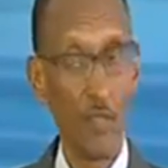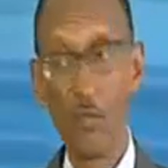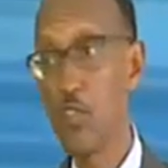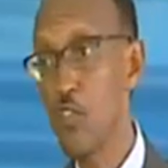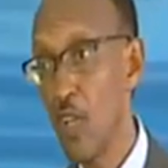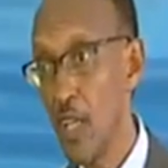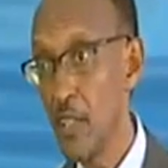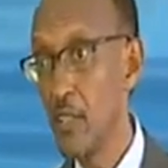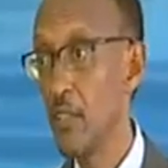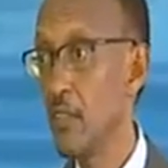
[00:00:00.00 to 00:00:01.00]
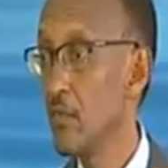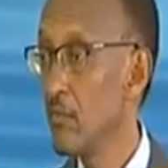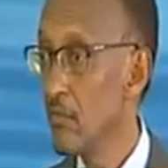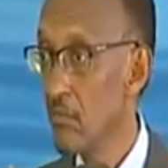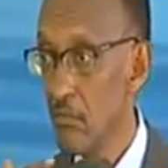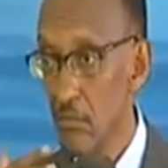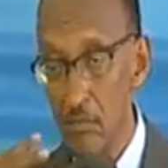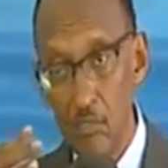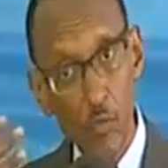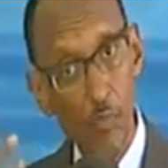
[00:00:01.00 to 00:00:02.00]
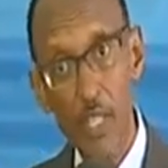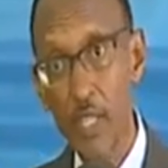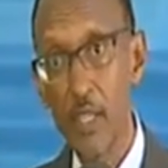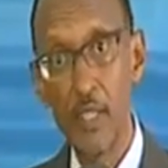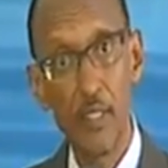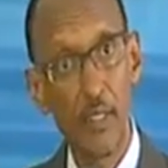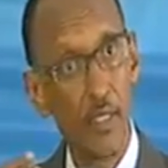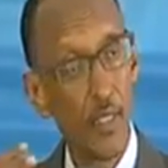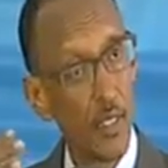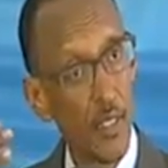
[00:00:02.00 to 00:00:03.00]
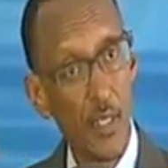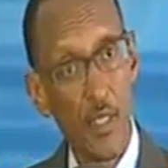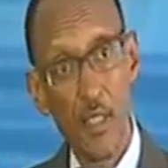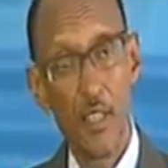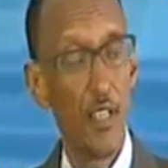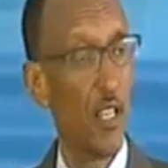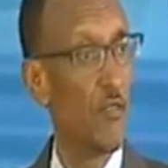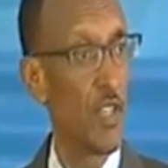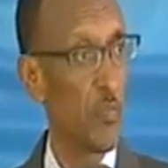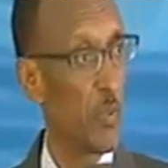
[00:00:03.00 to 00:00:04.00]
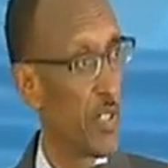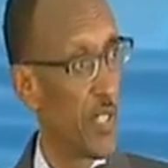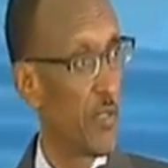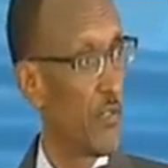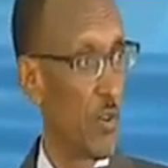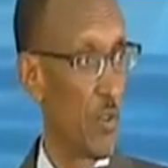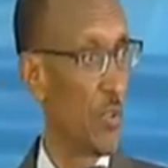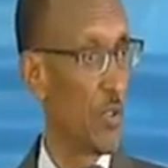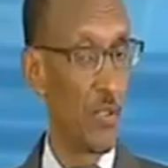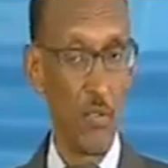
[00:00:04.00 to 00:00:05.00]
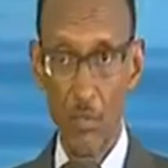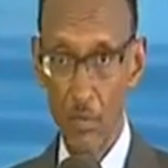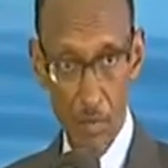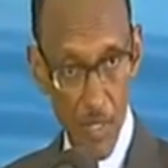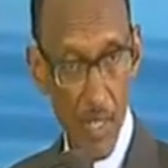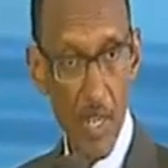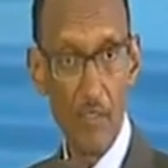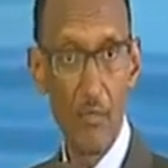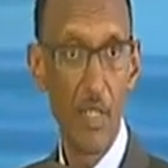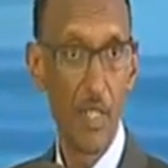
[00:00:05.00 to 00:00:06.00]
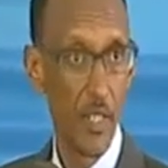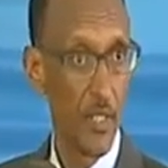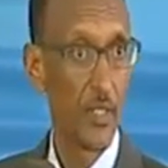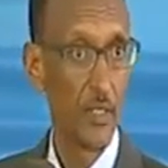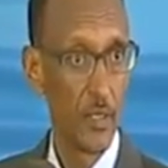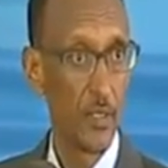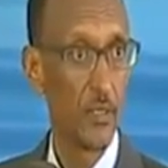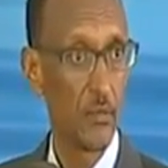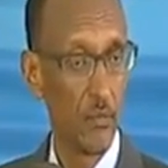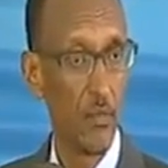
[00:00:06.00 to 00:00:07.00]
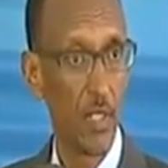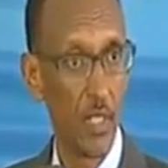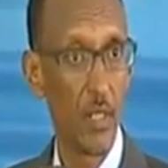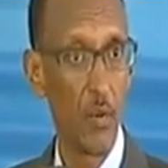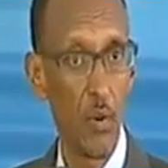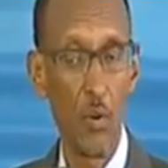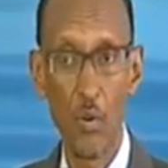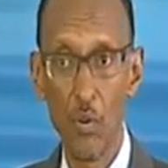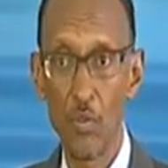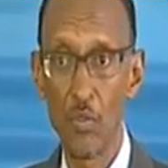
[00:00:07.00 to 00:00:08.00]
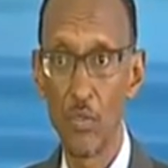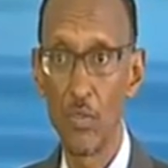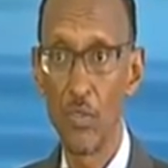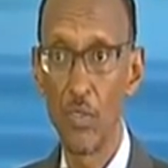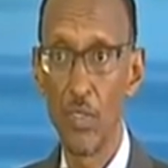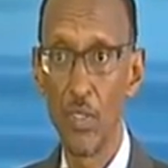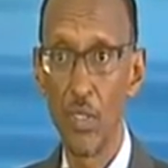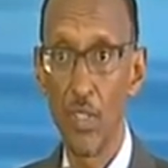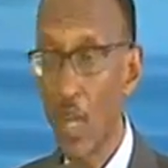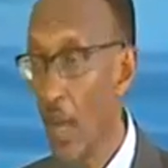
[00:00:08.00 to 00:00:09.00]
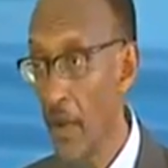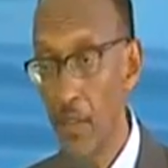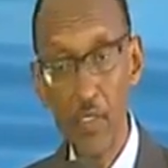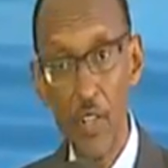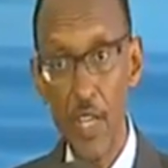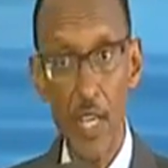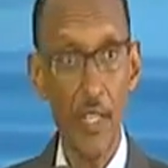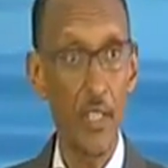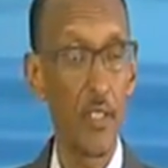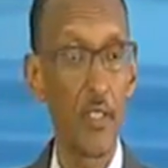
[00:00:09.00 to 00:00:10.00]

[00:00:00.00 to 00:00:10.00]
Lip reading: We tried to play a very positive role with the government in the Congo. And after that,